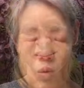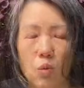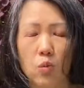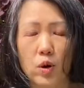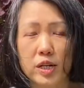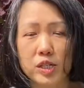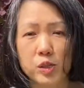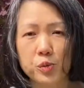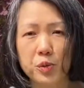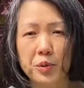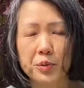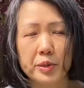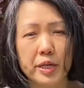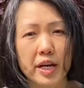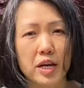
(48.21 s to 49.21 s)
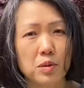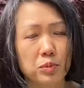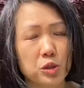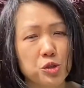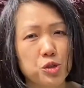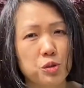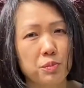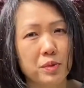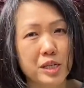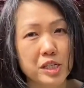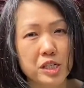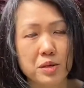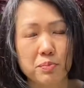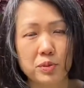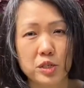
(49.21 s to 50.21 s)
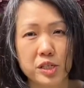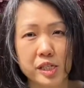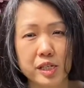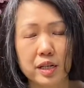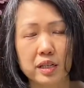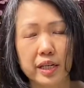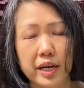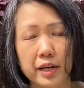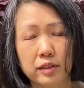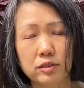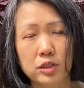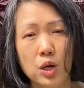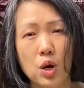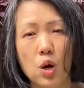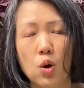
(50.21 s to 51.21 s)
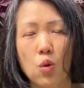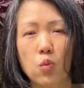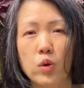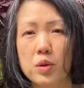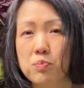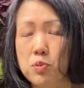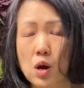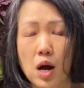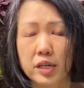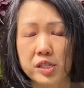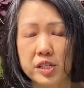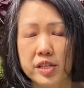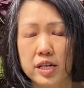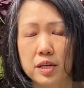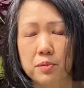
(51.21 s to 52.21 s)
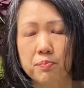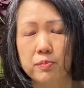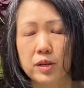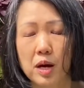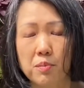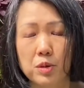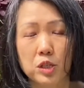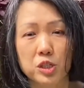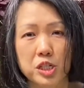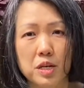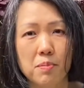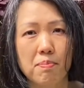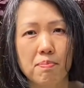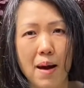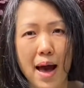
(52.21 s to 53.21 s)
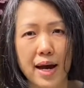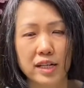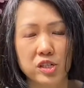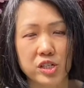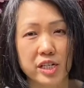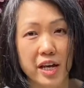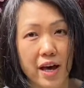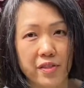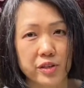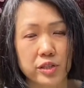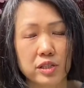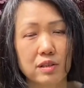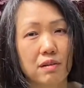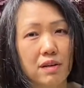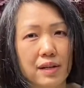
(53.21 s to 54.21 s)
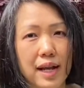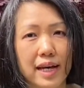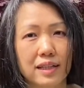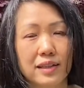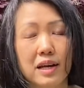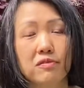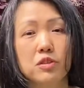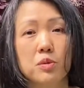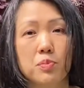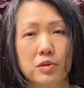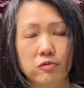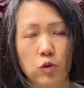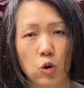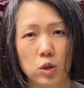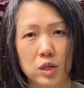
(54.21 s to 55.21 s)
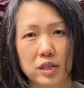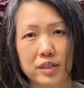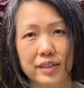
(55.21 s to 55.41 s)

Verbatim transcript: Once we were able to meet in person again, we brought the community back together like never before.